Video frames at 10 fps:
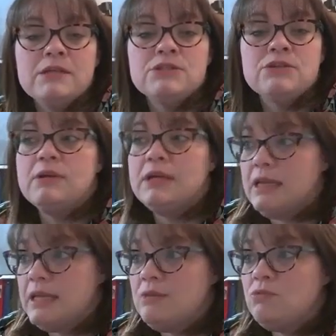So
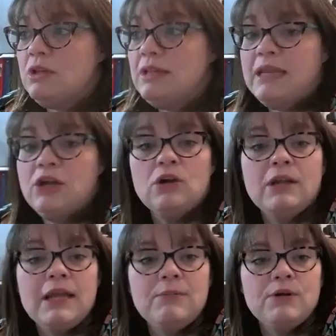again, we're letting her
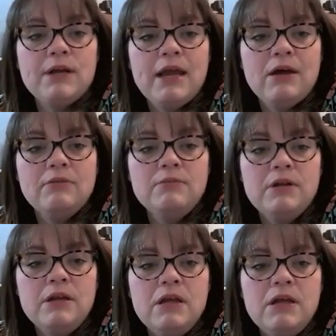labor down.
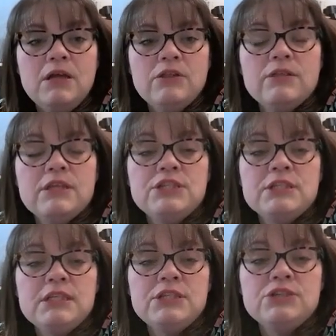Then she's
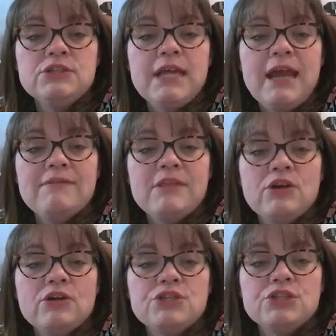going to start to have that
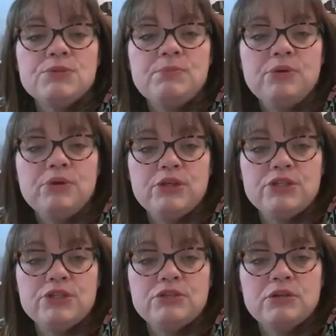urge to
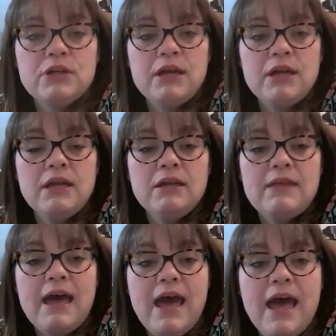push. Okay.
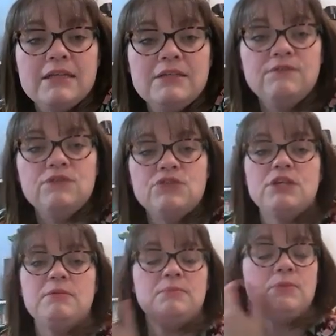The active
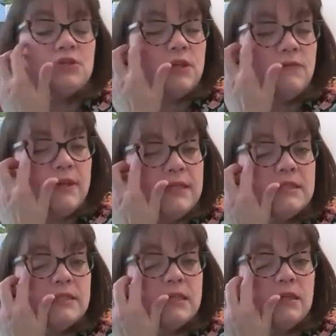pushing phase
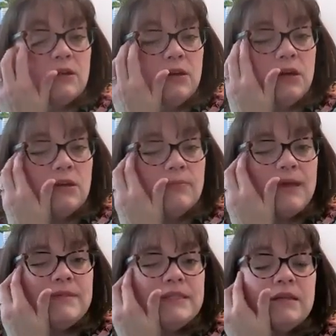is going to occur.
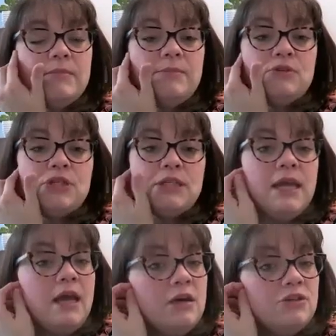Baby's going to be pushing
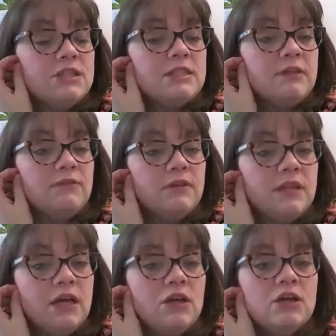down. She's going to feel
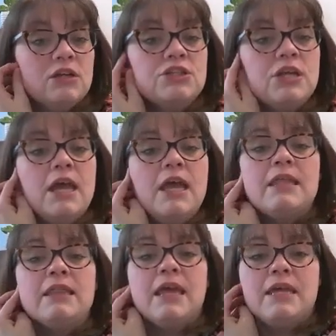that urge.
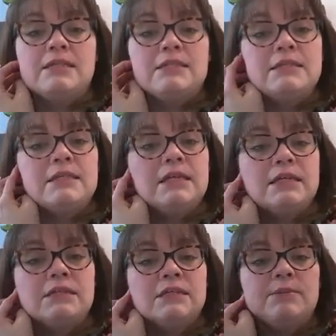The head is descending
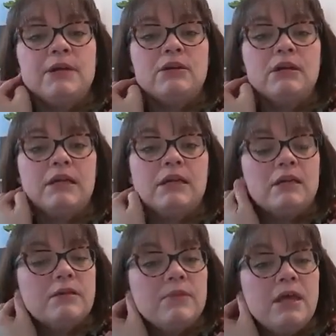into the
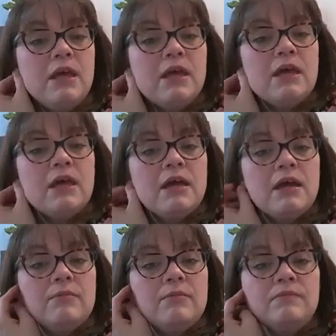perineum.
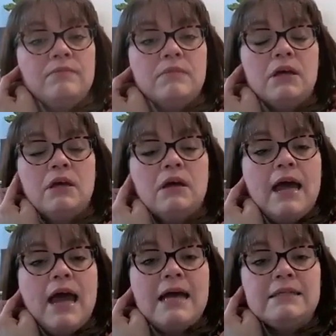
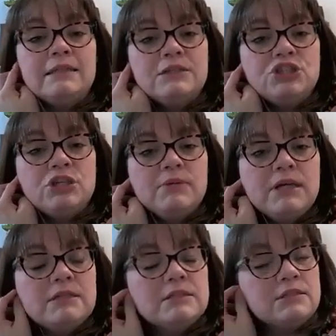As she
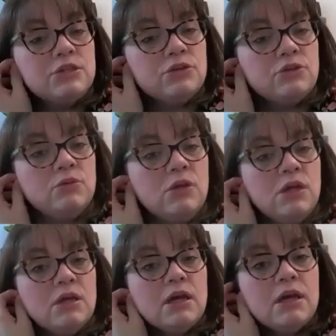begins to
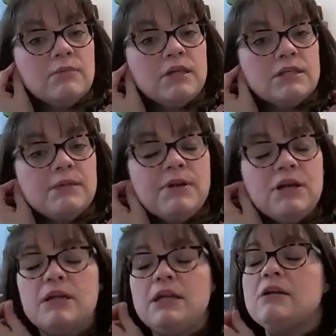get to that
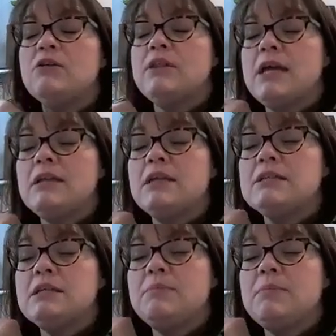perineum, or the head gets
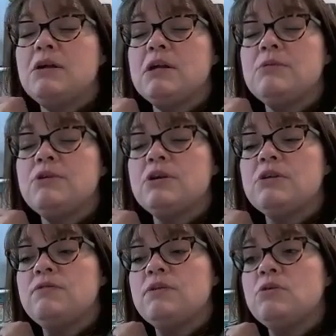to that perineum, you're going
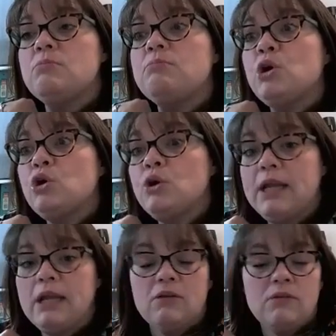to feel
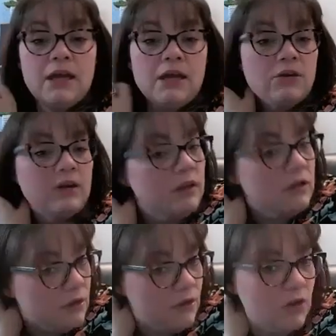burning. Okay. You're going to
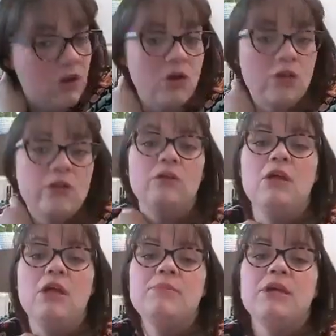hear it
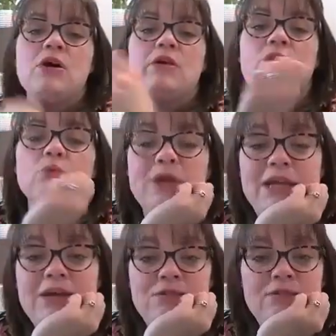be called the
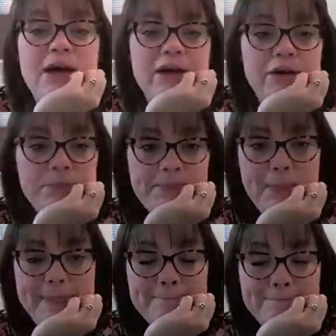ring of fire.
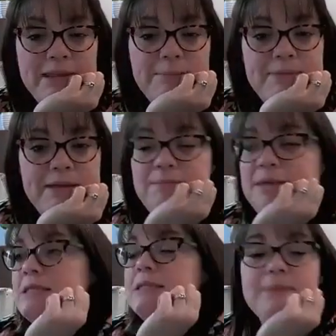
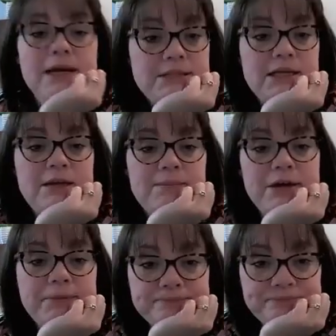Baby is about to come
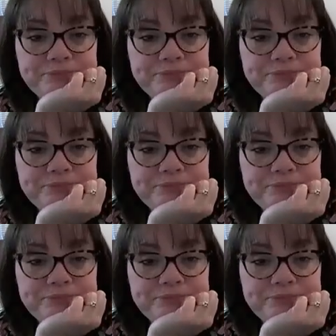out.